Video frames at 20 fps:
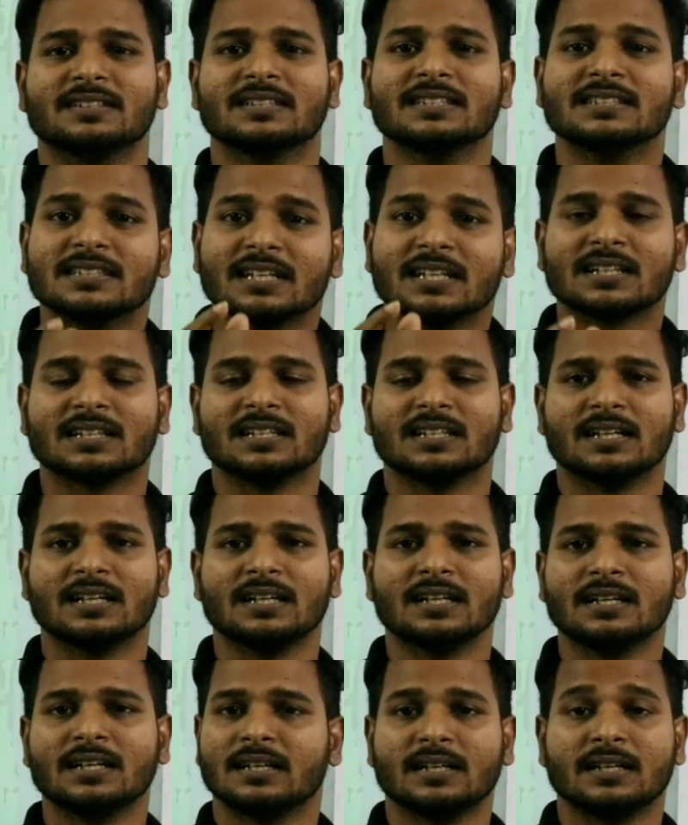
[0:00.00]
These are
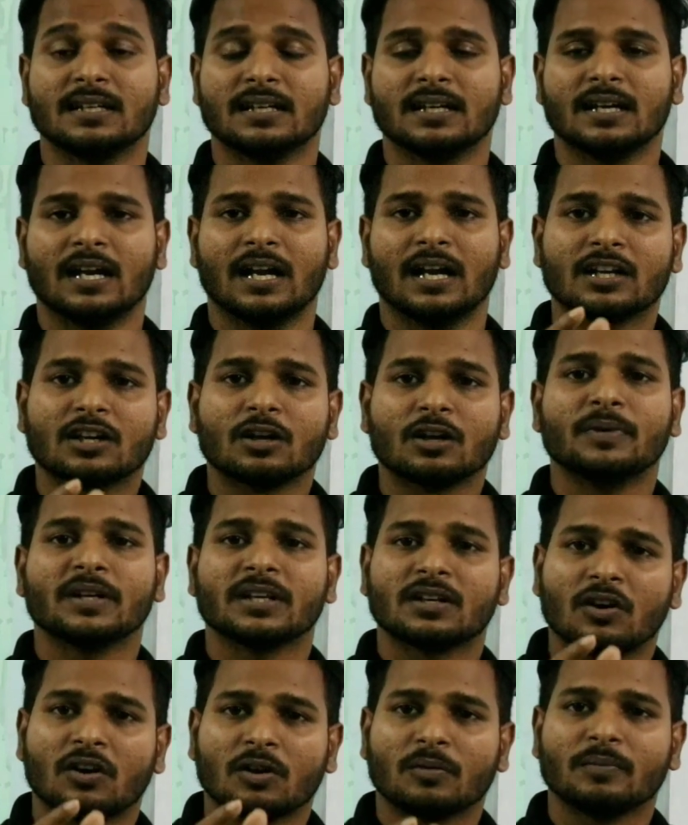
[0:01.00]
the
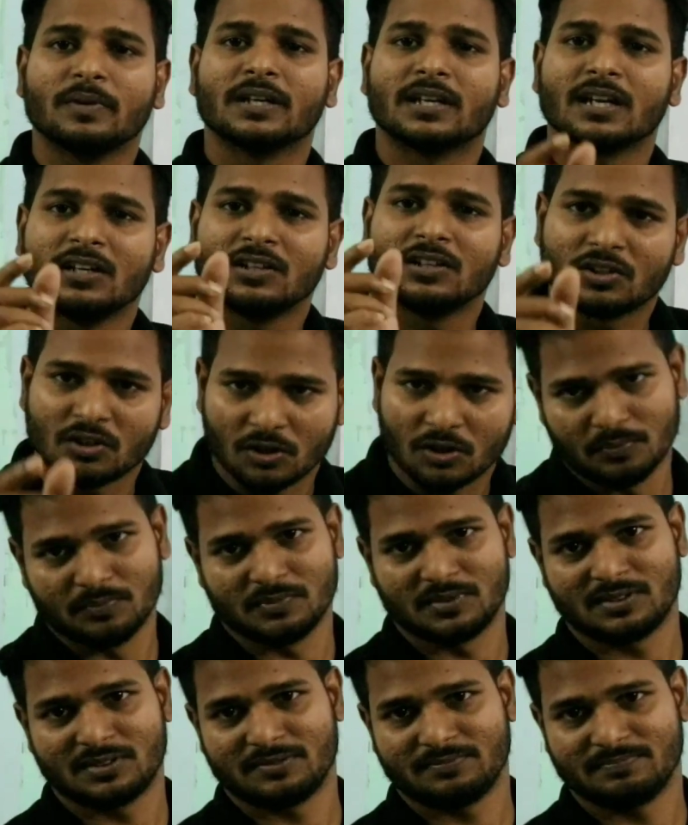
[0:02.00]
atomic orbital
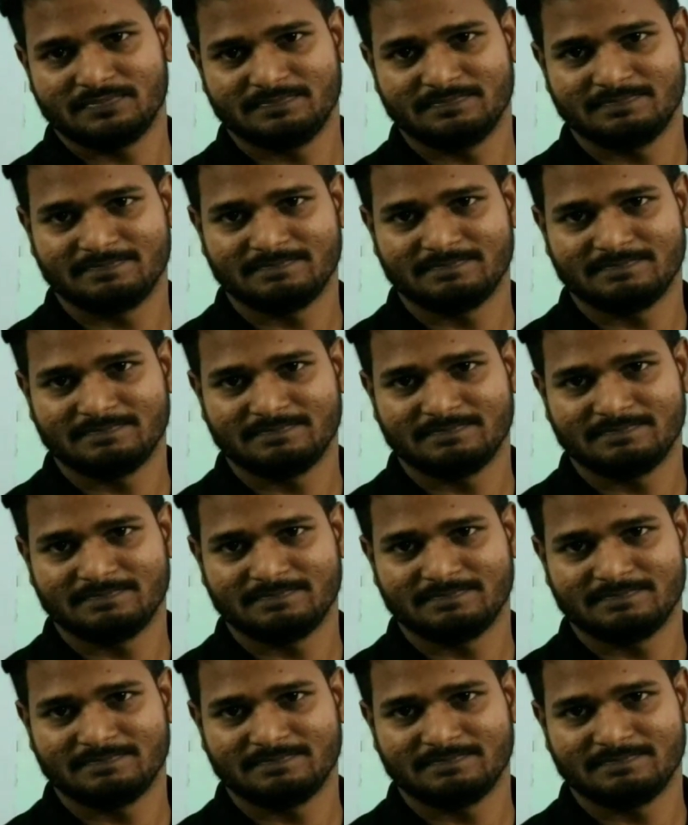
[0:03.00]
terms.